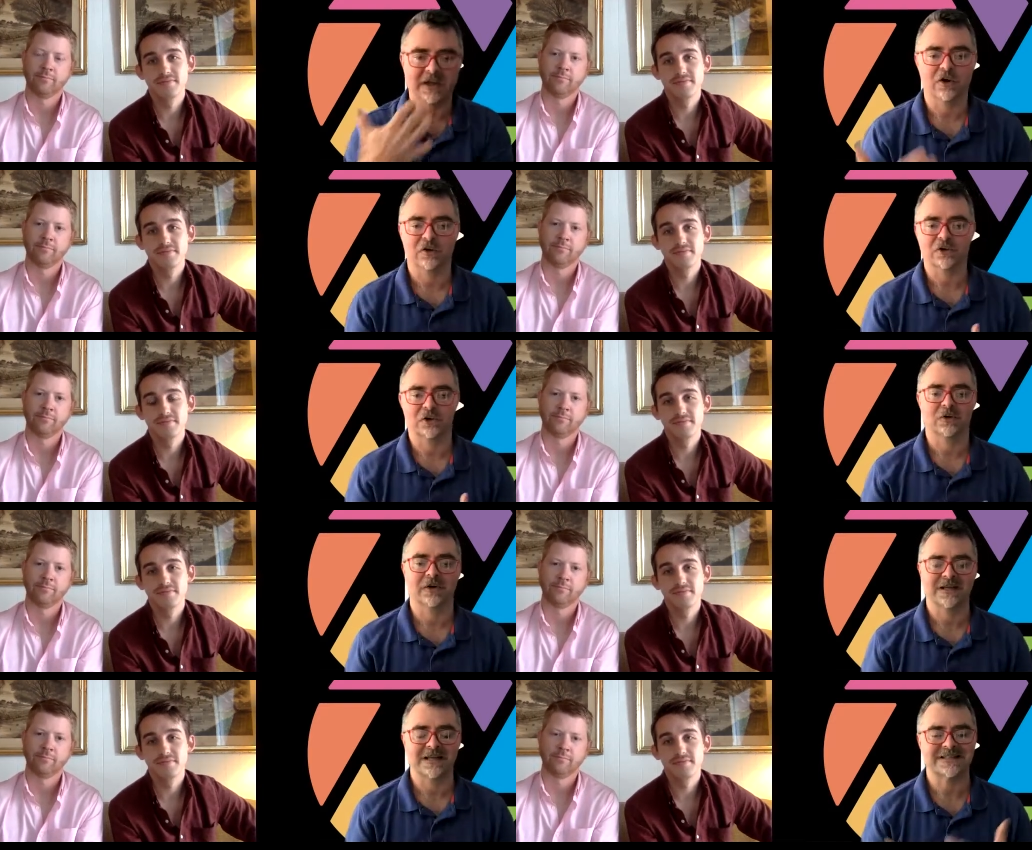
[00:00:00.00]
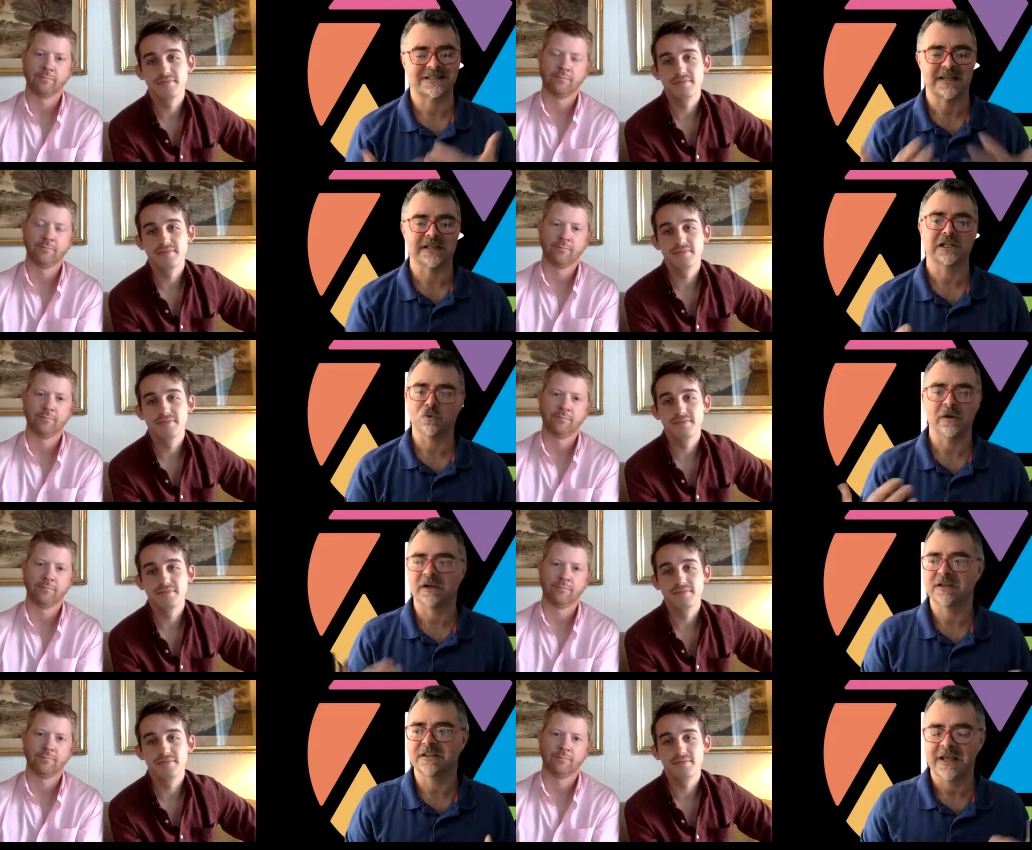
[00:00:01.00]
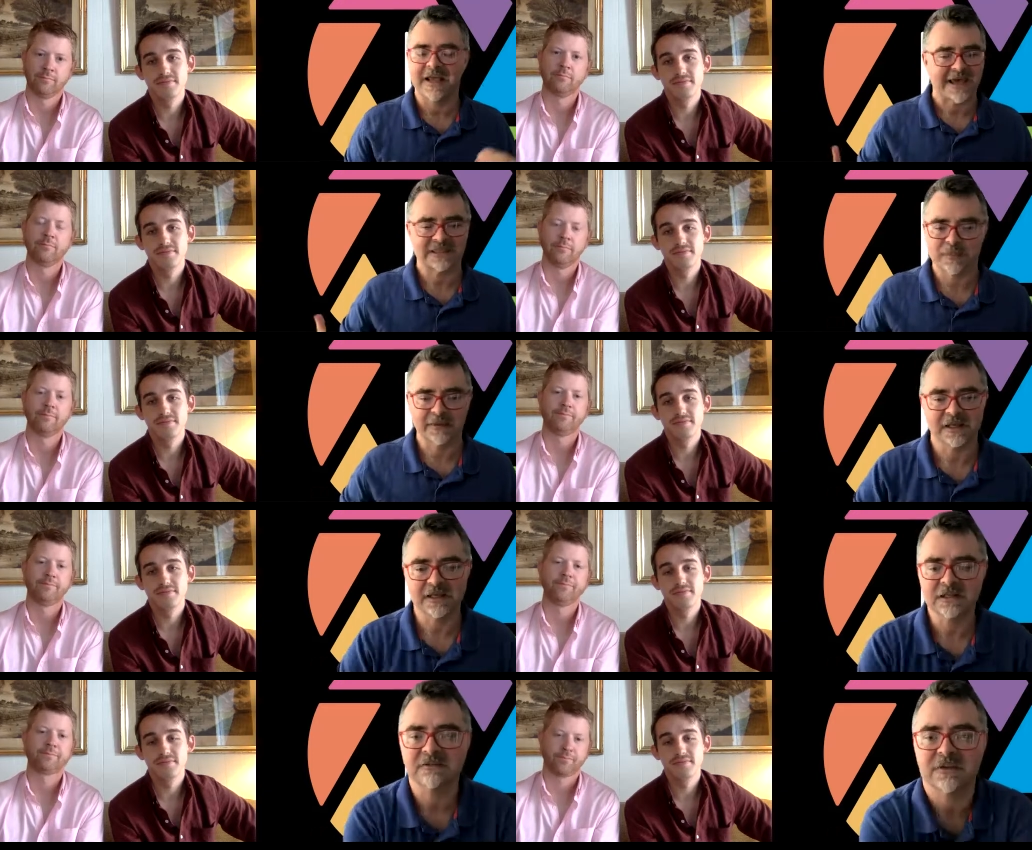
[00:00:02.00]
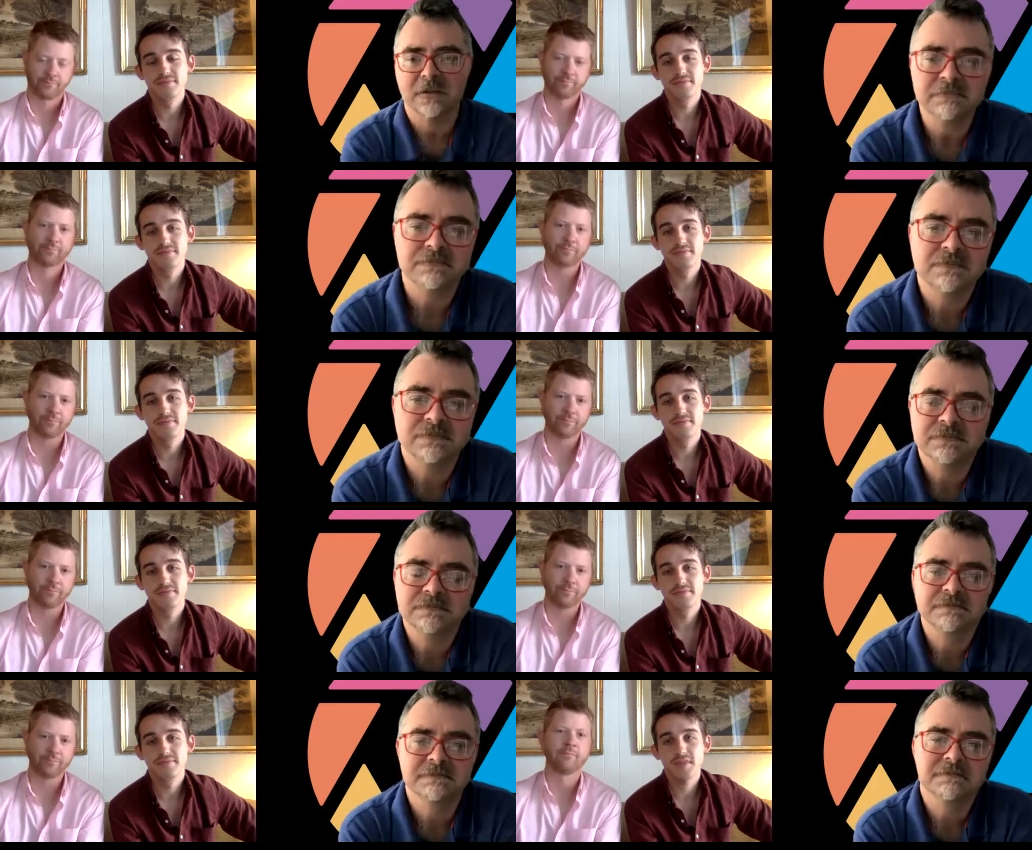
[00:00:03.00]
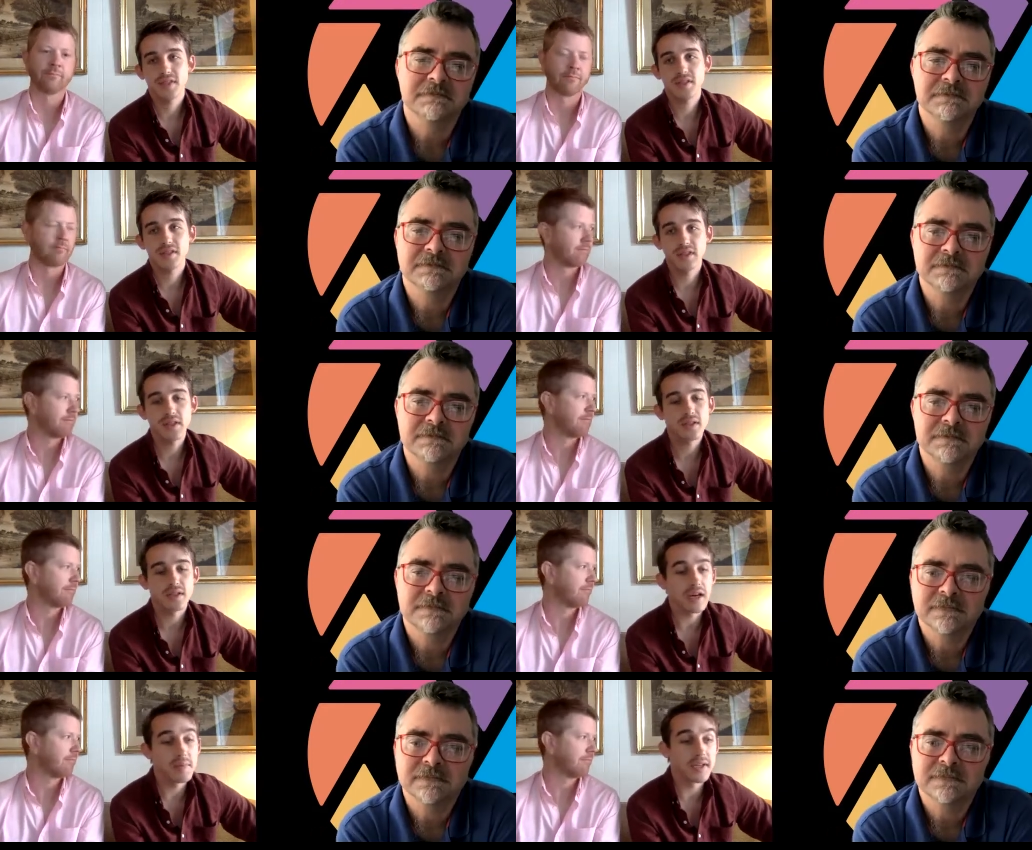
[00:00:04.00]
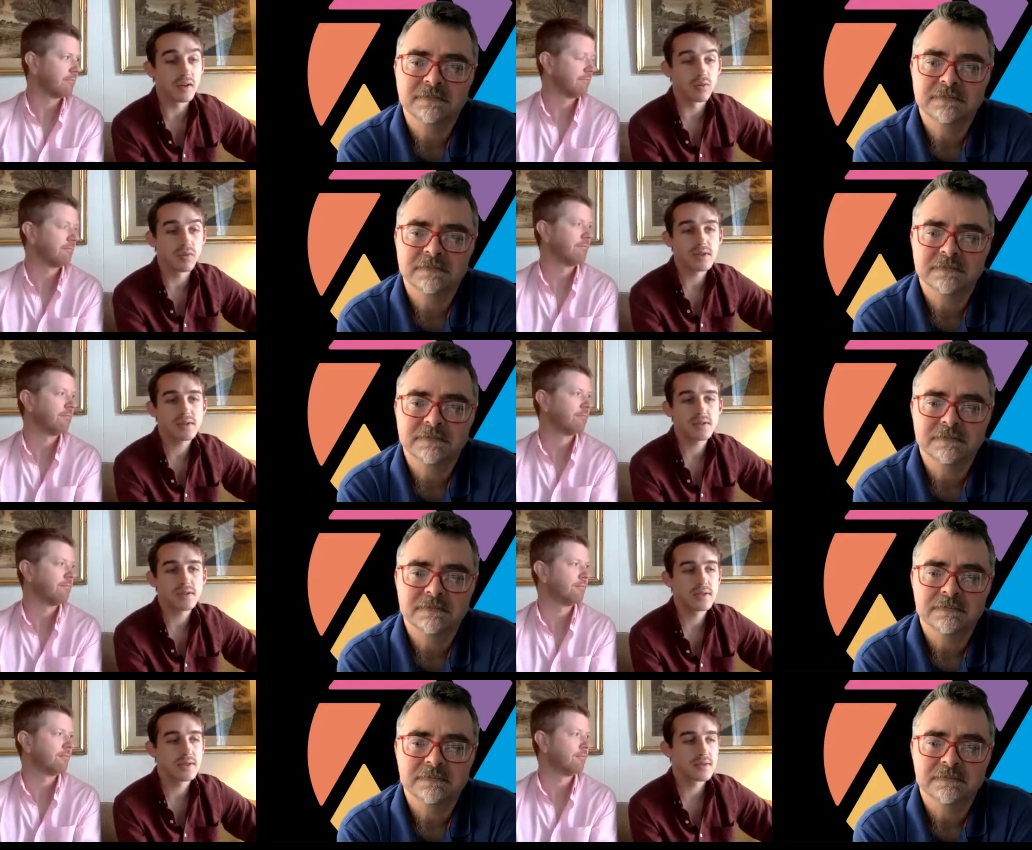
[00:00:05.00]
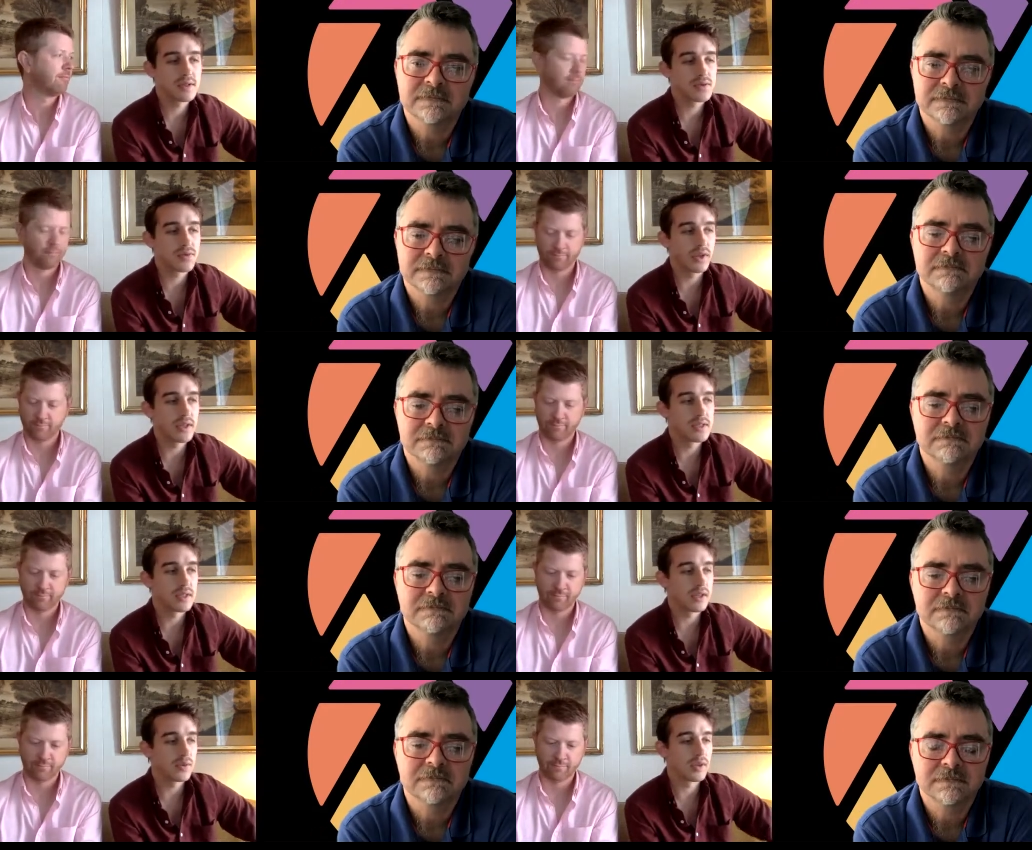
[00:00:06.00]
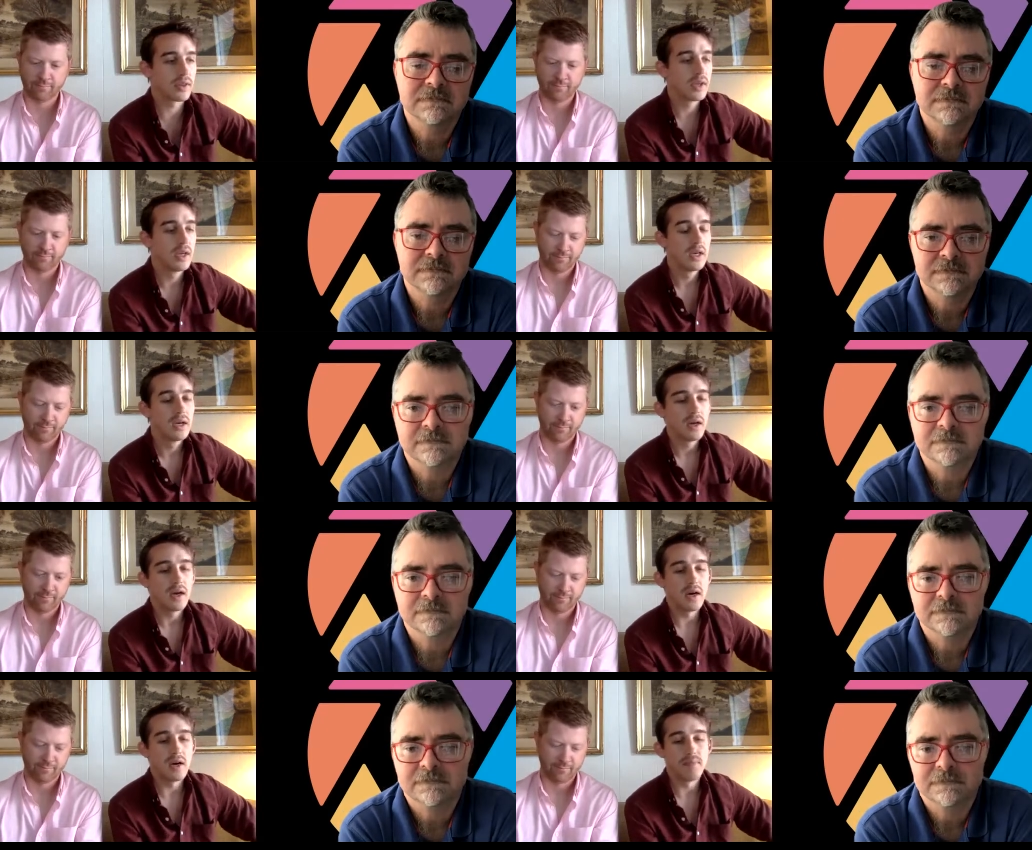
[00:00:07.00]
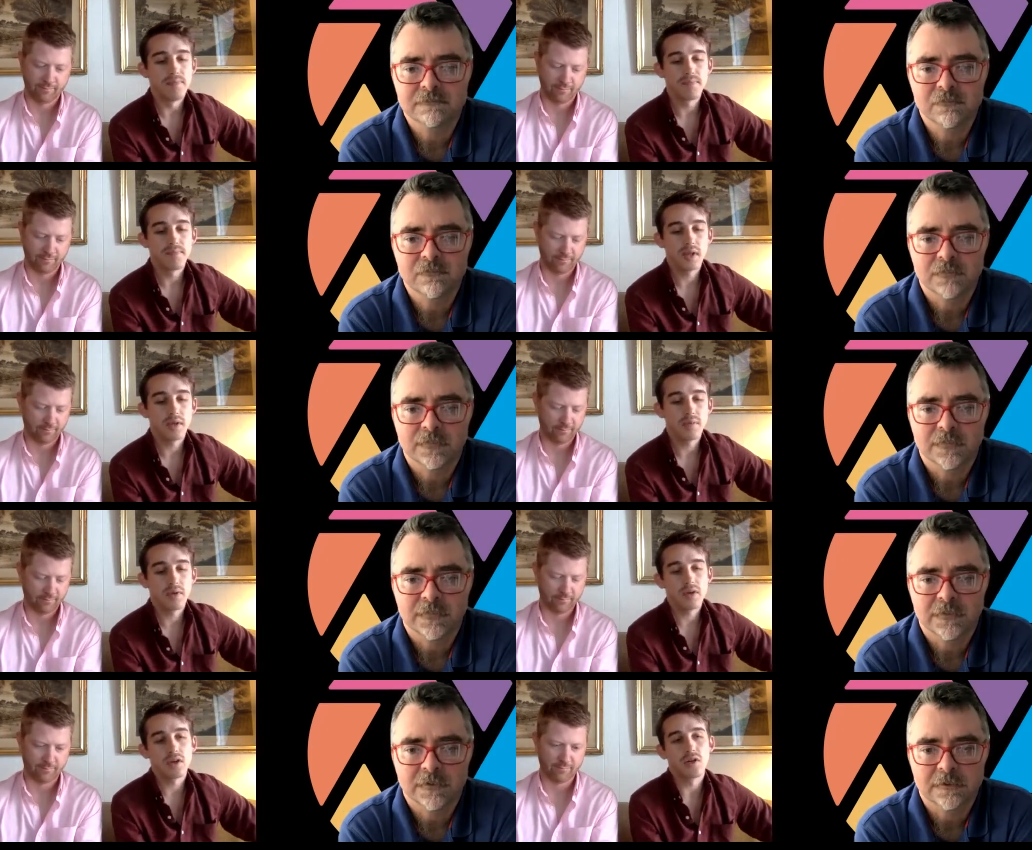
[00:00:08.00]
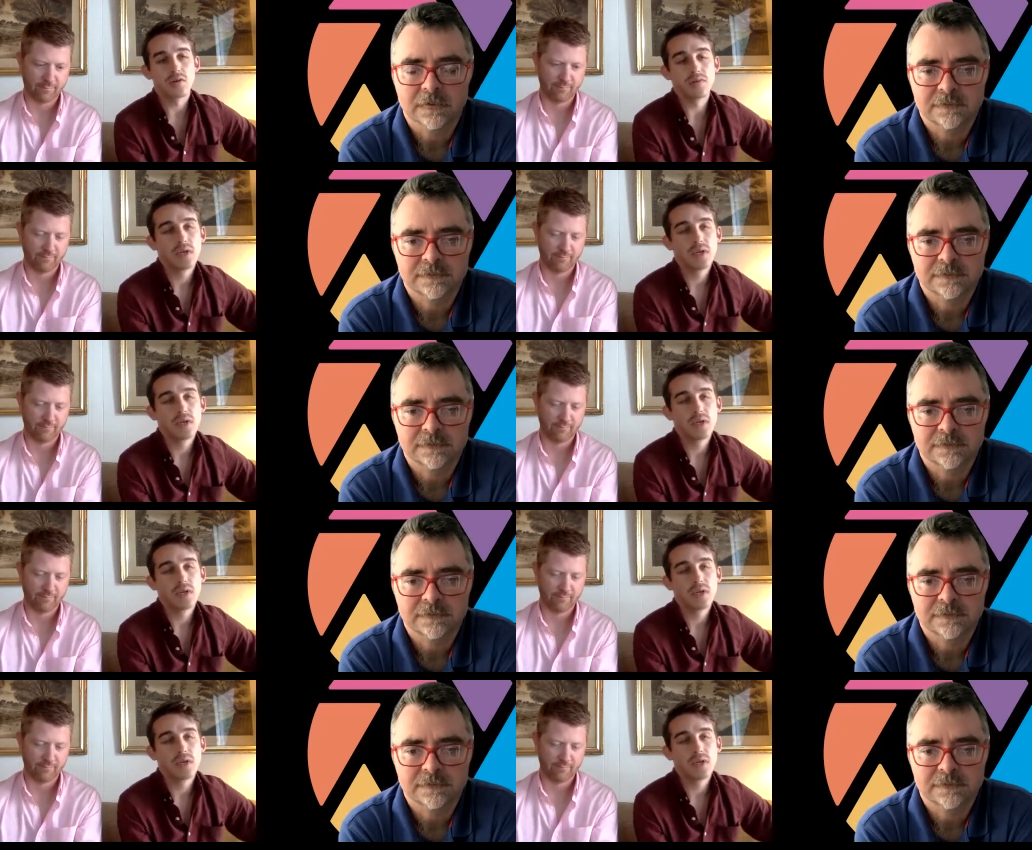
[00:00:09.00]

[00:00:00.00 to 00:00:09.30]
Speaker 1: character is dealing with at the beginning of the film?
Speaker 2: Yeah, I mean Russell is is really dealing with, um, you know,